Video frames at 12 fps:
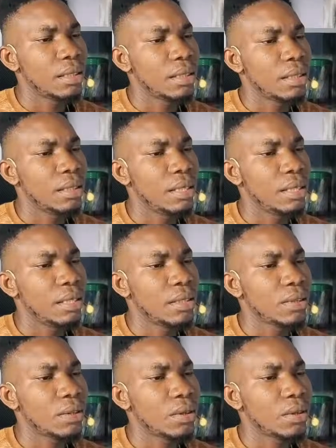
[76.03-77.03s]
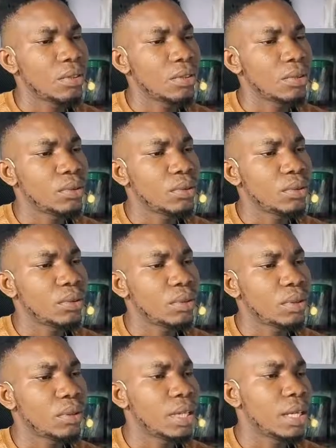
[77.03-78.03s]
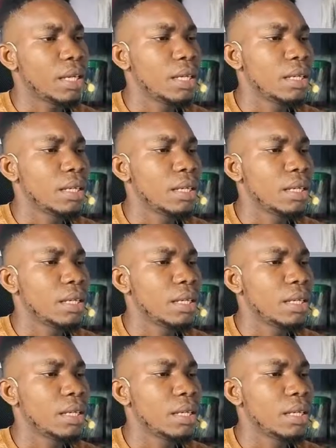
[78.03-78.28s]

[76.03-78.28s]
This is also not okay.